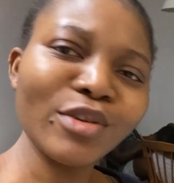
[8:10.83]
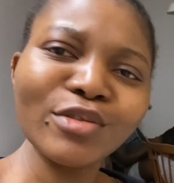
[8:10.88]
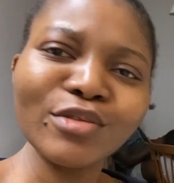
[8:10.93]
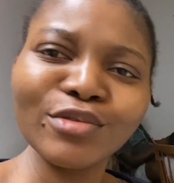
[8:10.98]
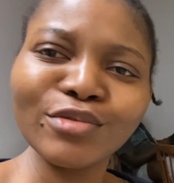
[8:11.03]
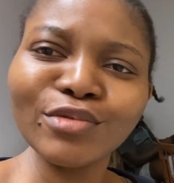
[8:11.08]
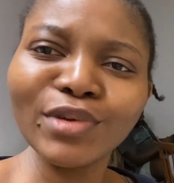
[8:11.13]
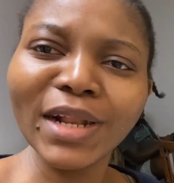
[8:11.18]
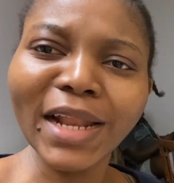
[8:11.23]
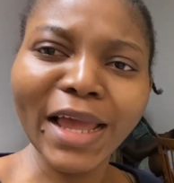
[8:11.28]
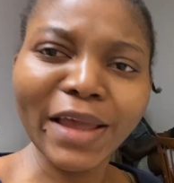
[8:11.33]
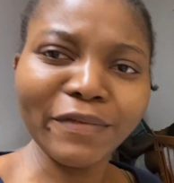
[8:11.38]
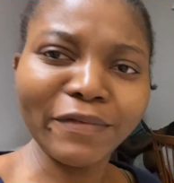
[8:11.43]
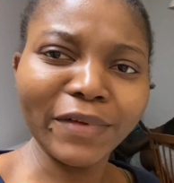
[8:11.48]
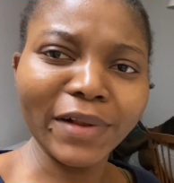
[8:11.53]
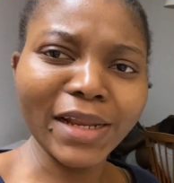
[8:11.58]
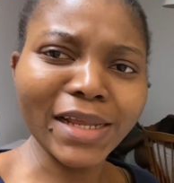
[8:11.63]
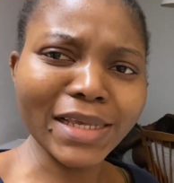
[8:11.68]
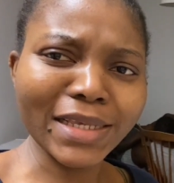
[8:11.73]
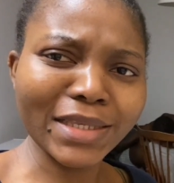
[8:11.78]
too
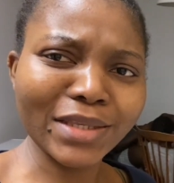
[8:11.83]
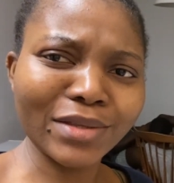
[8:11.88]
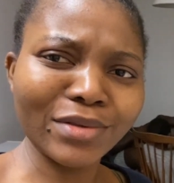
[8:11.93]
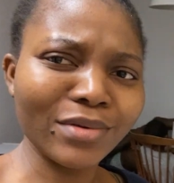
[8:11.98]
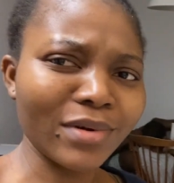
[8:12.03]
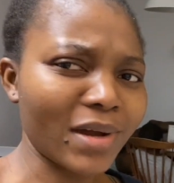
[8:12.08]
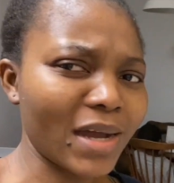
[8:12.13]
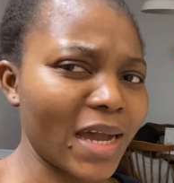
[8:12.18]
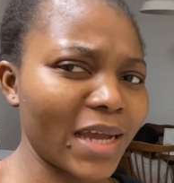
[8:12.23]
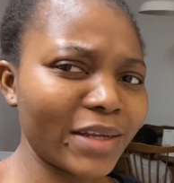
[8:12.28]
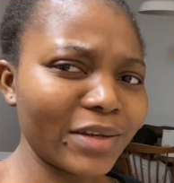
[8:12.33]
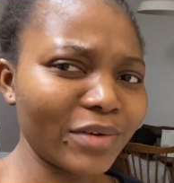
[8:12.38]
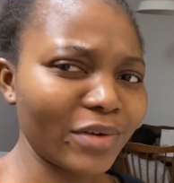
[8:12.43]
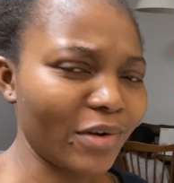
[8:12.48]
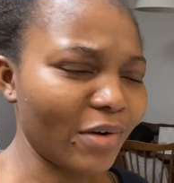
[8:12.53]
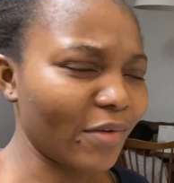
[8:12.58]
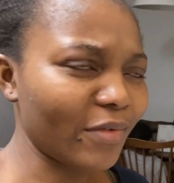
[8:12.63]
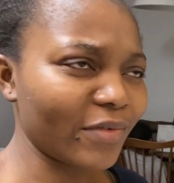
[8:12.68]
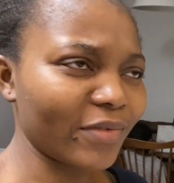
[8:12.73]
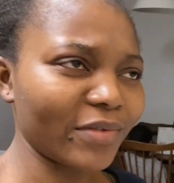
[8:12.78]
lifeless, so kind
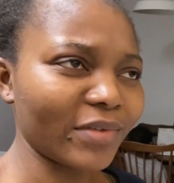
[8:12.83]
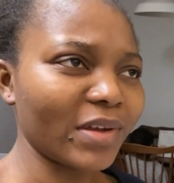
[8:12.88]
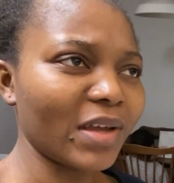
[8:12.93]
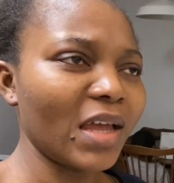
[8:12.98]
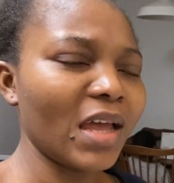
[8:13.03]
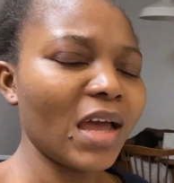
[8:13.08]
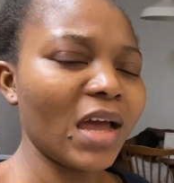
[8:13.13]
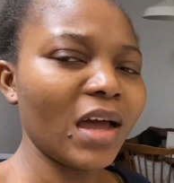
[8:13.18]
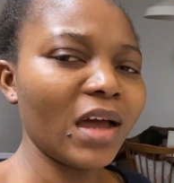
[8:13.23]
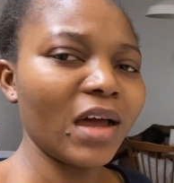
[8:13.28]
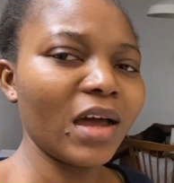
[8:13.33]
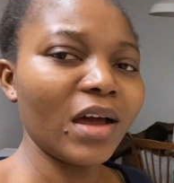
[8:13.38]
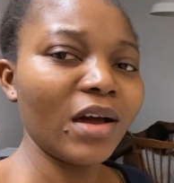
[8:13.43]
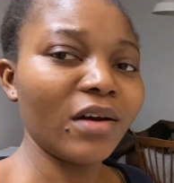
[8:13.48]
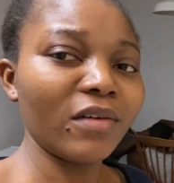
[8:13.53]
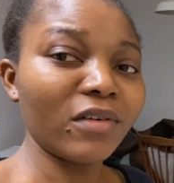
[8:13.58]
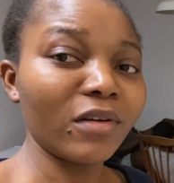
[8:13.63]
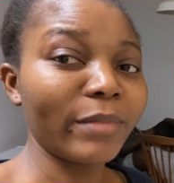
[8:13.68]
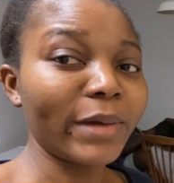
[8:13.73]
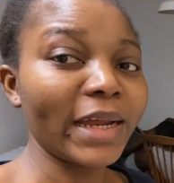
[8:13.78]
of
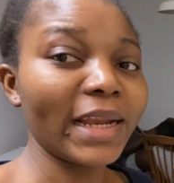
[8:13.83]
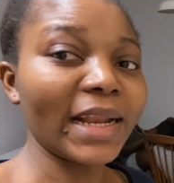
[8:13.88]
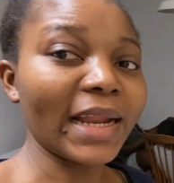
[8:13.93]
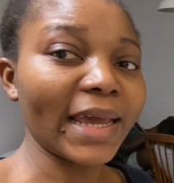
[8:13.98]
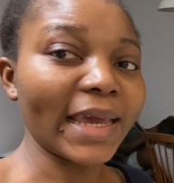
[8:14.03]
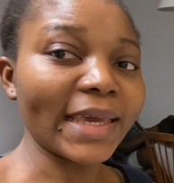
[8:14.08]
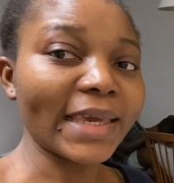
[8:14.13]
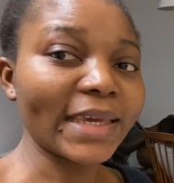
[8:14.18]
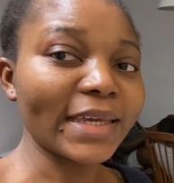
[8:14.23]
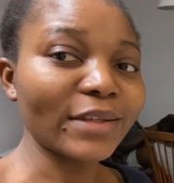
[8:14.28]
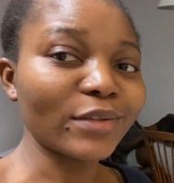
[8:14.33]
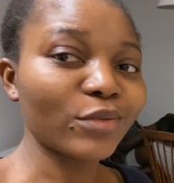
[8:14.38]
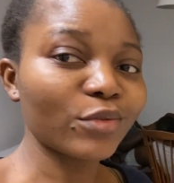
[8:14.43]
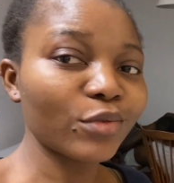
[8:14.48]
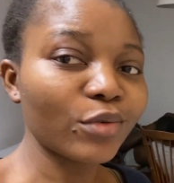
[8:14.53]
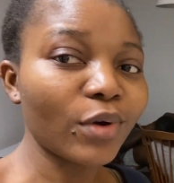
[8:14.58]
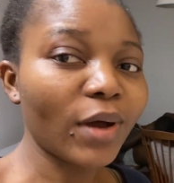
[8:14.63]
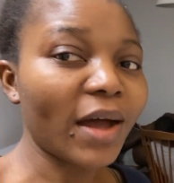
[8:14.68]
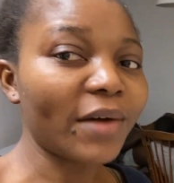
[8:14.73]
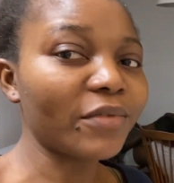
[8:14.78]
for my liking.
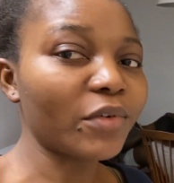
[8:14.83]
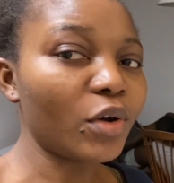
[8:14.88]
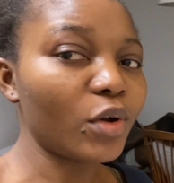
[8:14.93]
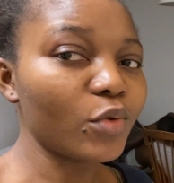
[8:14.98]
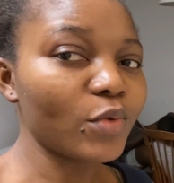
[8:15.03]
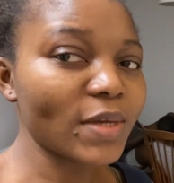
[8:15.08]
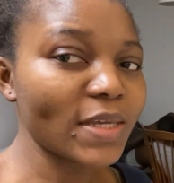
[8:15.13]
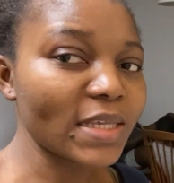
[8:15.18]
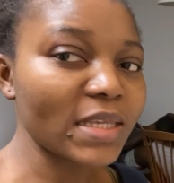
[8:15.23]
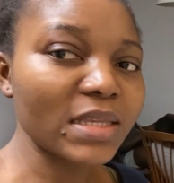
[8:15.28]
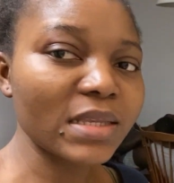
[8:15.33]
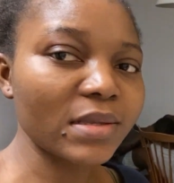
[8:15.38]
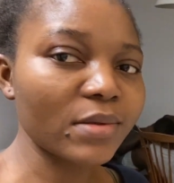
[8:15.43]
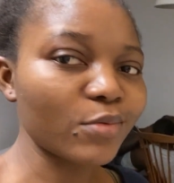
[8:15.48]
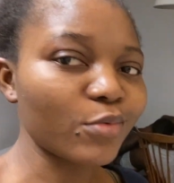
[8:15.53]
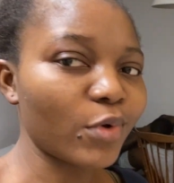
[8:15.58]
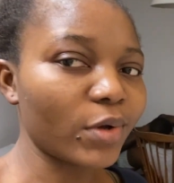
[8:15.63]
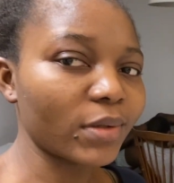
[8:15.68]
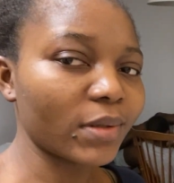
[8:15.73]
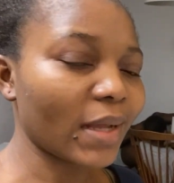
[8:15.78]
So I've
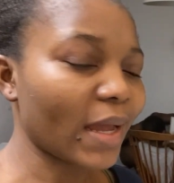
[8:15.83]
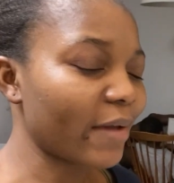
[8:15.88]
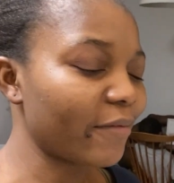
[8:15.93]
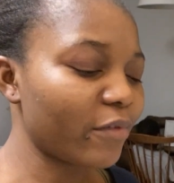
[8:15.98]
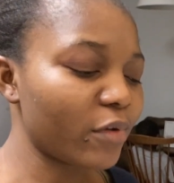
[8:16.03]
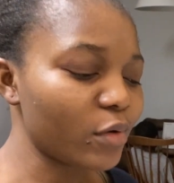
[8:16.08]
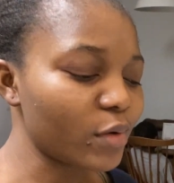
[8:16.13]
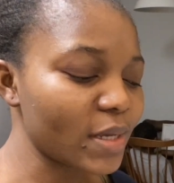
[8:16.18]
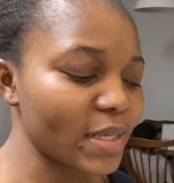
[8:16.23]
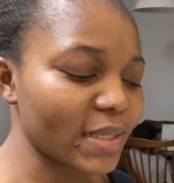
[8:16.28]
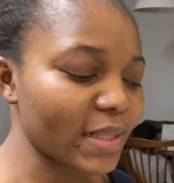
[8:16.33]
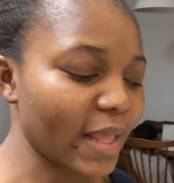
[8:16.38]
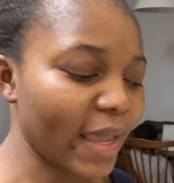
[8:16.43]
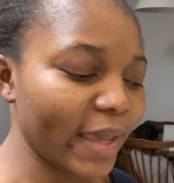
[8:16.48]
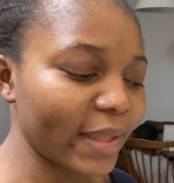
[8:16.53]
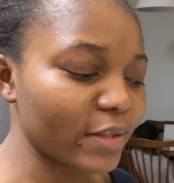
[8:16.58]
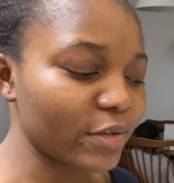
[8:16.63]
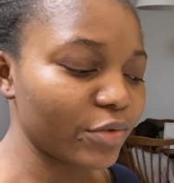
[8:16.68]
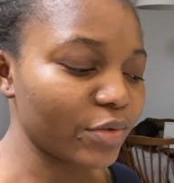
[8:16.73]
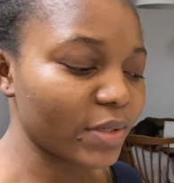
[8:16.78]
always
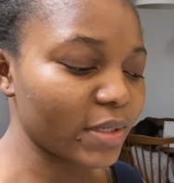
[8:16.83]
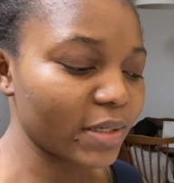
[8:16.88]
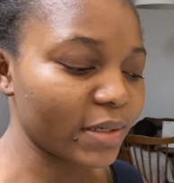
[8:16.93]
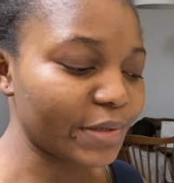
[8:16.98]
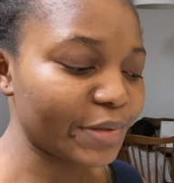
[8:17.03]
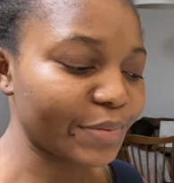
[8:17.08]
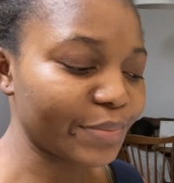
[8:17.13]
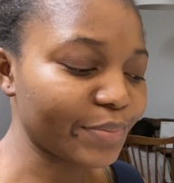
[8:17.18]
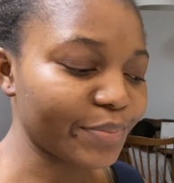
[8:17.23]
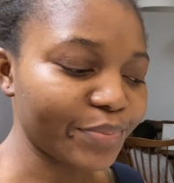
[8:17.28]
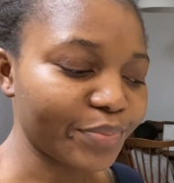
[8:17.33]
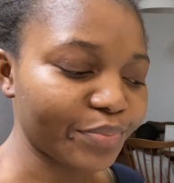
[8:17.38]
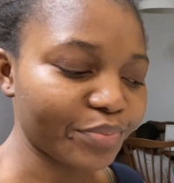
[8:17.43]
liked using